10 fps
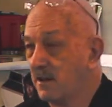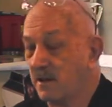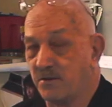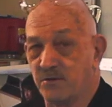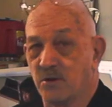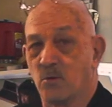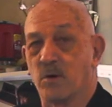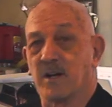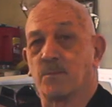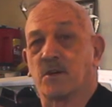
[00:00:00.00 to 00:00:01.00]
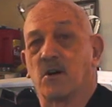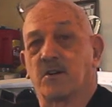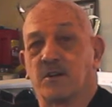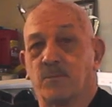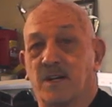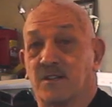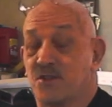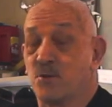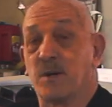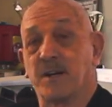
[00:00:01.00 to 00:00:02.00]
and you know what I'm talking
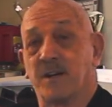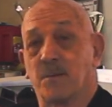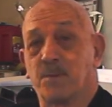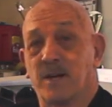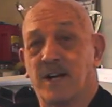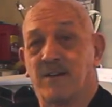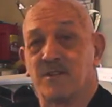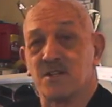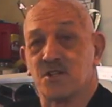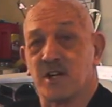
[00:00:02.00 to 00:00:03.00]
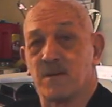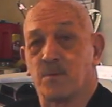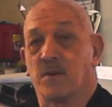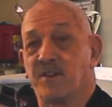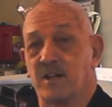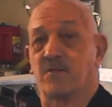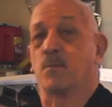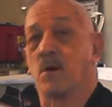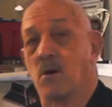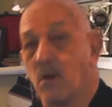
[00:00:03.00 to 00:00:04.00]
about, you end up having shape on the other
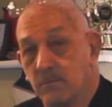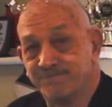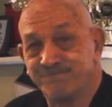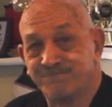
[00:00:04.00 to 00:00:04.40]
ball.